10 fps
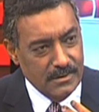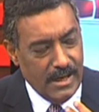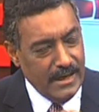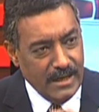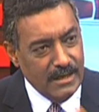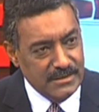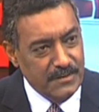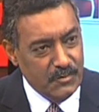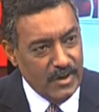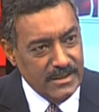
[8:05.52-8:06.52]
I can't
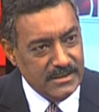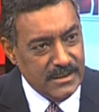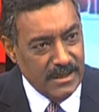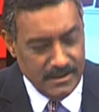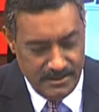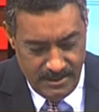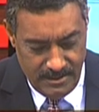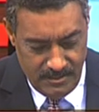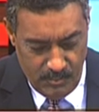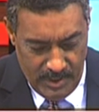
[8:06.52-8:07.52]
seem to understand,
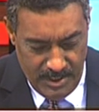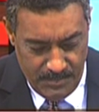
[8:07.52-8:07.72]
that while